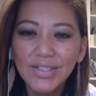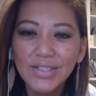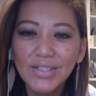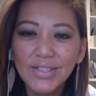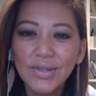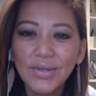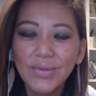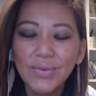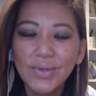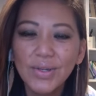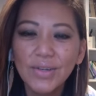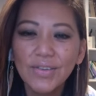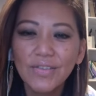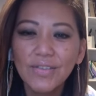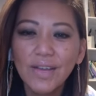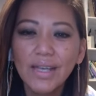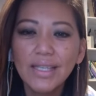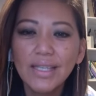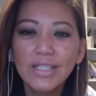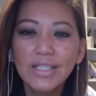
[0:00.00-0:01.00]
know where to
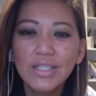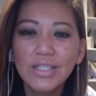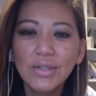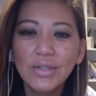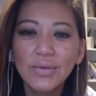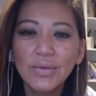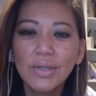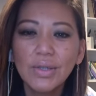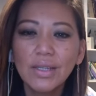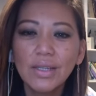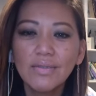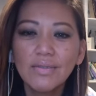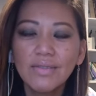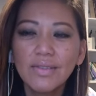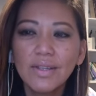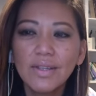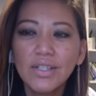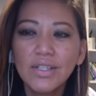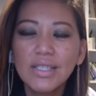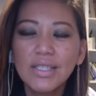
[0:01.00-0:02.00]
find you. And if
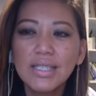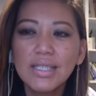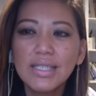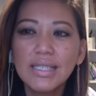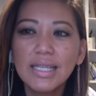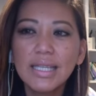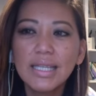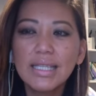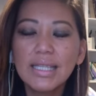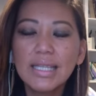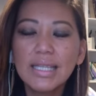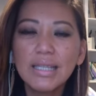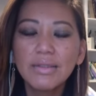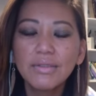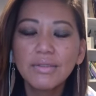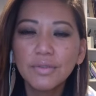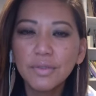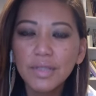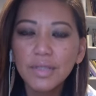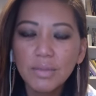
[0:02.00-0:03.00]
there's any
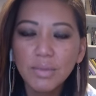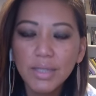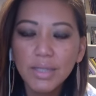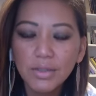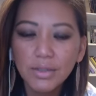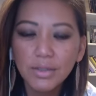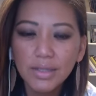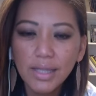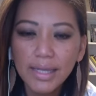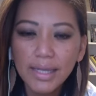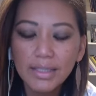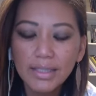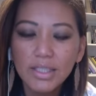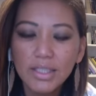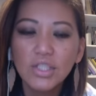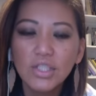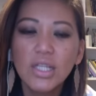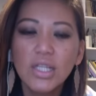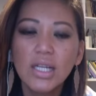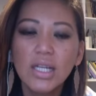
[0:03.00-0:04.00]
freebie you'd like to
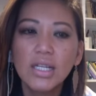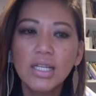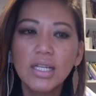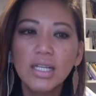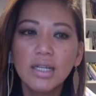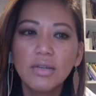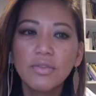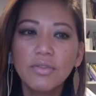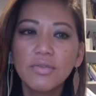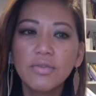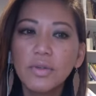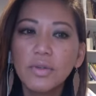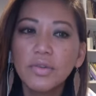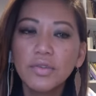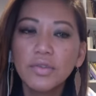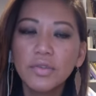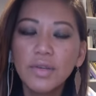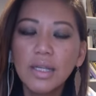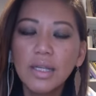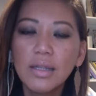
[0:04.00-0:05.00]
share here, feel
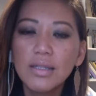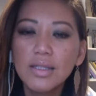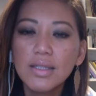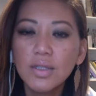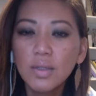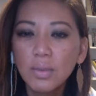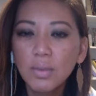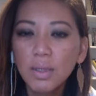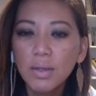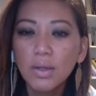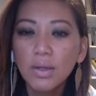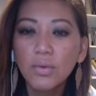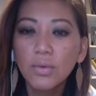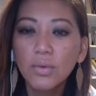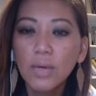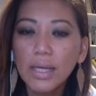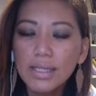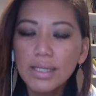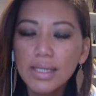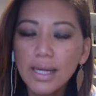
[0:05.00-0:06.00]
free. This would be a
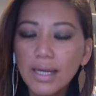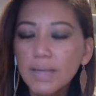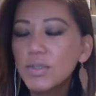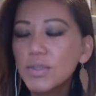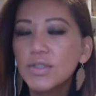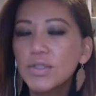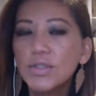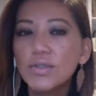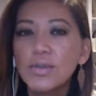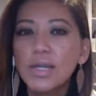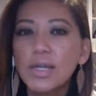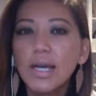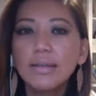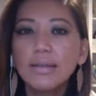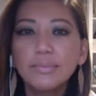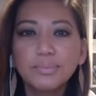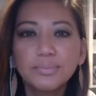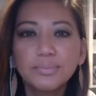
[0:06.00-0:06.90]
great time to do that.